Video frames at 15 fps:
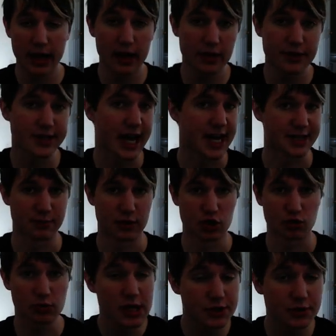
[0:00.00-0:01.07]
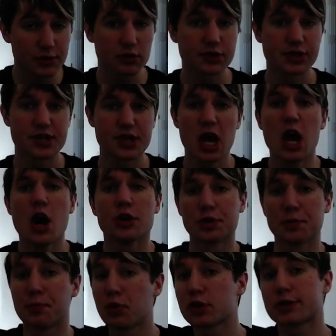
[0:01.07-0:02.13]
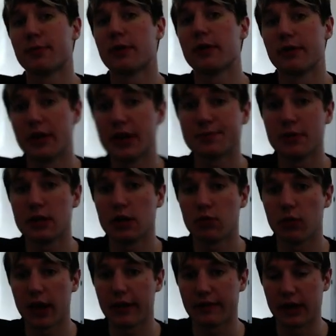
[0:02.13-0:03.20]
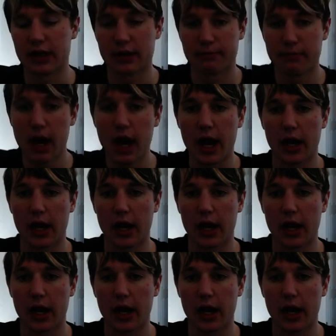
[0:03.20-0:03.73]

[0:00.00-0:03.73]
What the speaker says: as much resources to push his minion wave into mine.